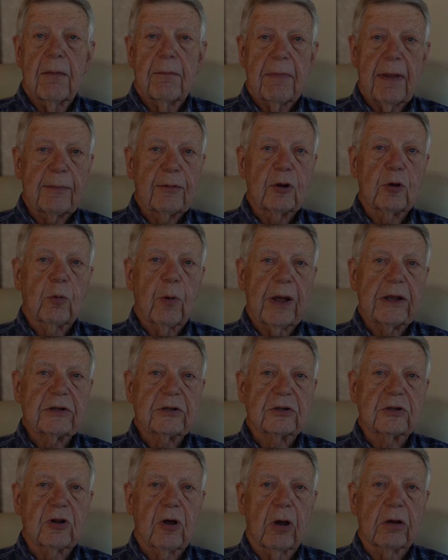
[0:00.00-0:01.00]
maybe twice
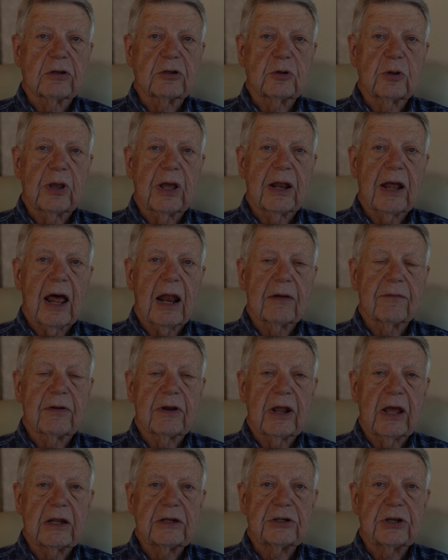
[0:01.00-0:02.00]
as long as you get out of
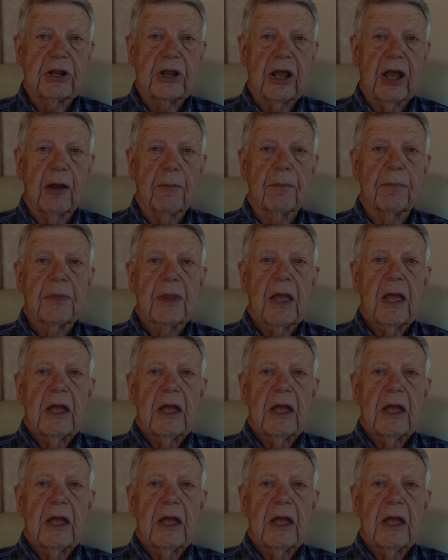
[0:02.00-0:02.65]
an A G M.